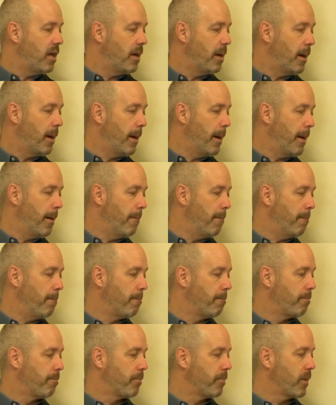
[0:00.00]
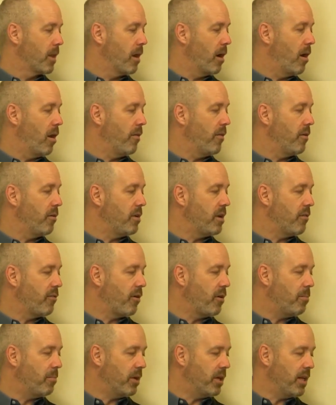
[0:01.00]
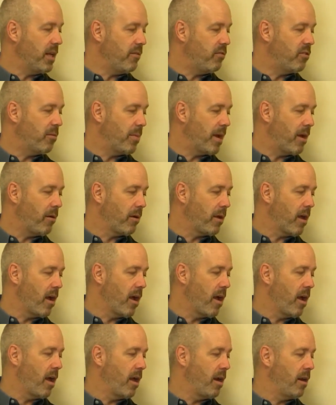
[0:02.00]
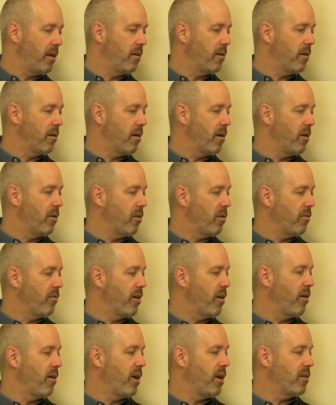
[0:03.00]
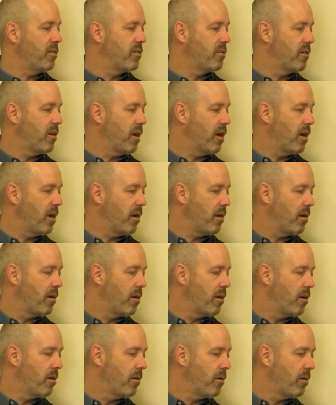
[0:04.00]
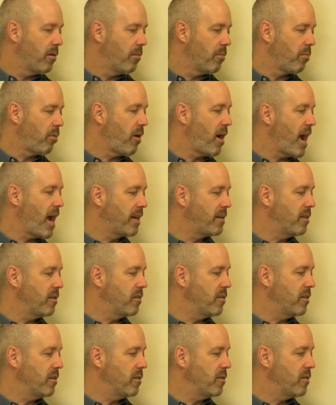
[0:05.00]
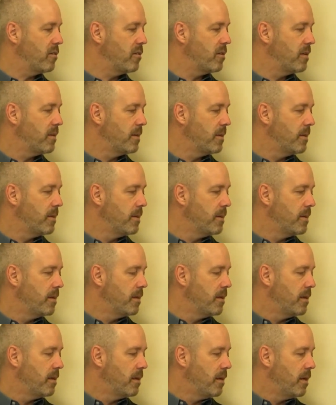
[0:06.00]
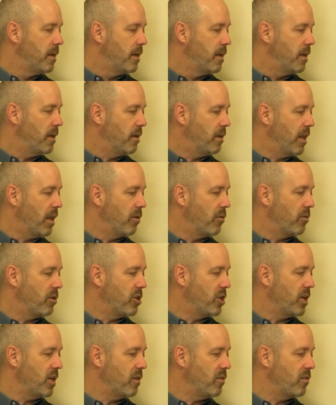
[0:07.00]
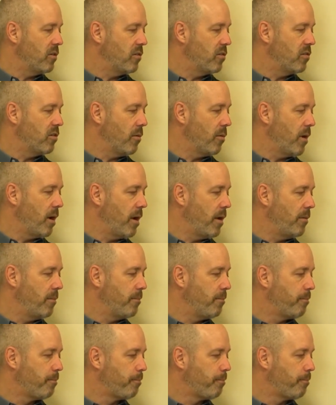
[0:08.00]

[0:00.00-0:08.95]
um, all their different beliefs about God and their, and their various uh, practices, liturgies, and so on.